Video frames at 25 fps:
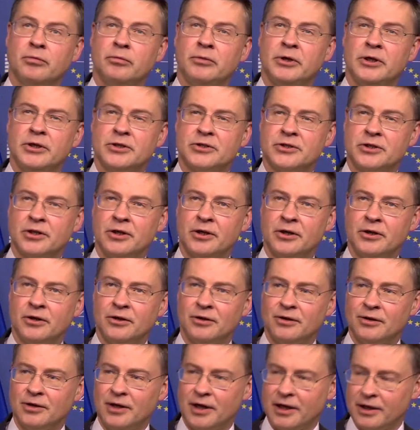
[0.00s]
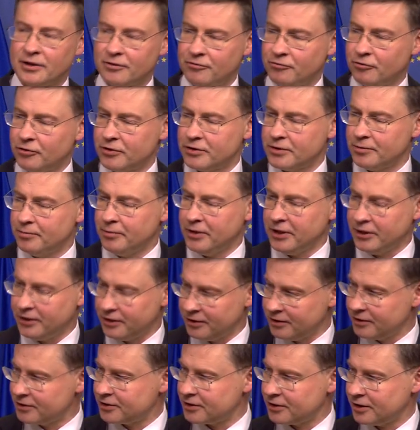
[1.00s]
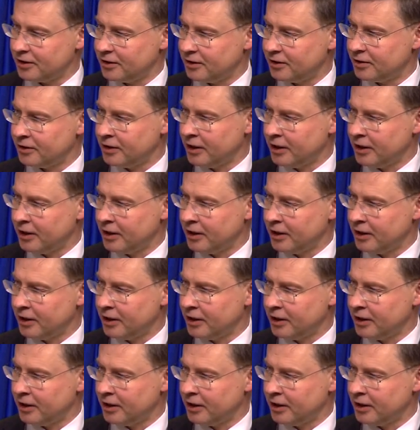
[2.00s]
ministerial and for the meetings in